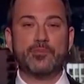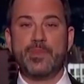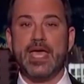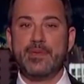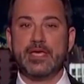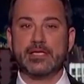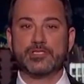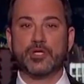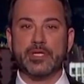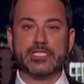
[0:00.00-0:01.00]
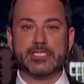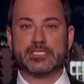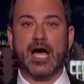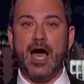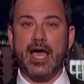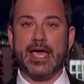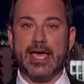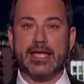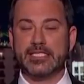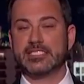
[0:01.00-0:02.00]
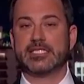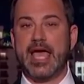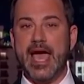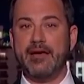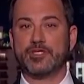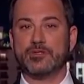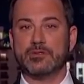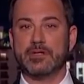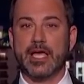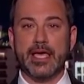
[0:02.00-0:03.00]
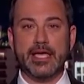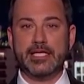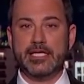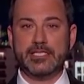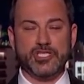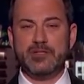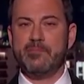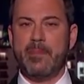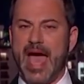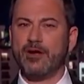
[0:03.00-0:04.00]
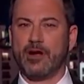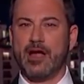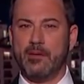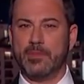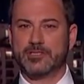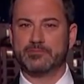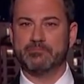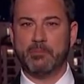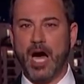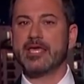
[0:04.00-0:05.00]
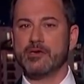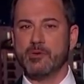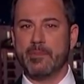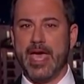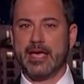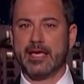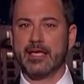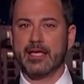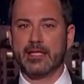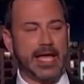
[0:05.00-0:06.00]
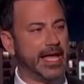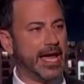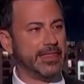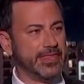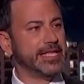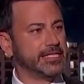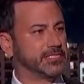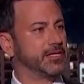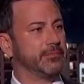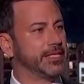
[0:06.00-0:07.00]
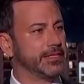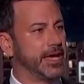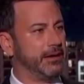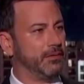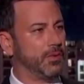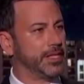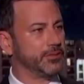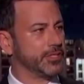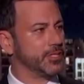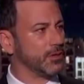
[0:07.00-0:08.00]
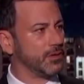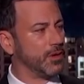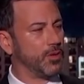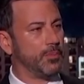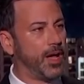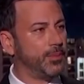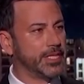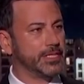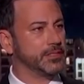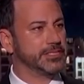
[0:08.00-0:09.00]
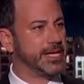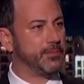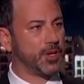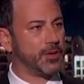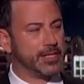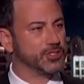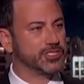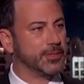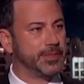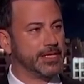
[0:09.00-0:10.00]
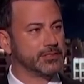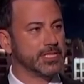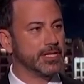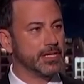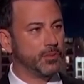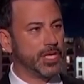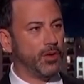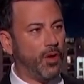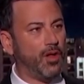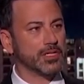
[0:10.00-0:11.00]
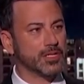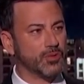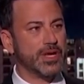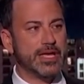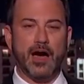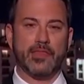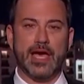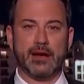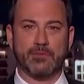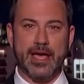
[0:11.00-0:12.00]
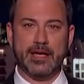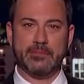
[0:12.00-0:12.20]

If your baby is going to die, and it doesn't have to, it shouldn't matter how much money you make. I think that's something that, whether you're a Republican or a Democrat or something else, we all agree on that,